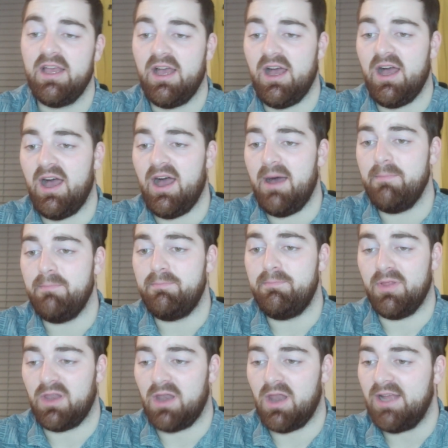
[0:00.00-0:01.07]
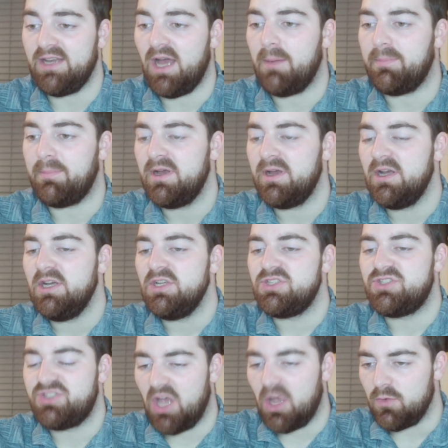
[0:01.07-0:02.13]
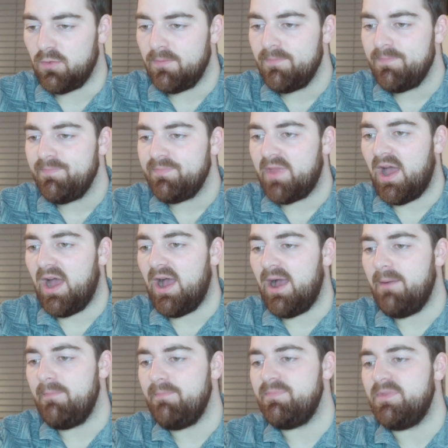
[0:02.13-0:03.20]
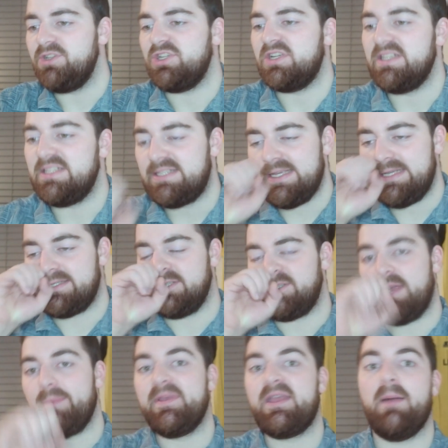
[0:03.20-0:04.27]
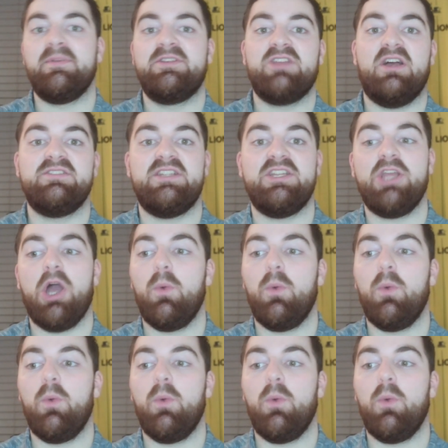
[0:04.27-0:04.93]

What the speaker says: But the lineup. So, as you can see, Jamie Cummings started in goal.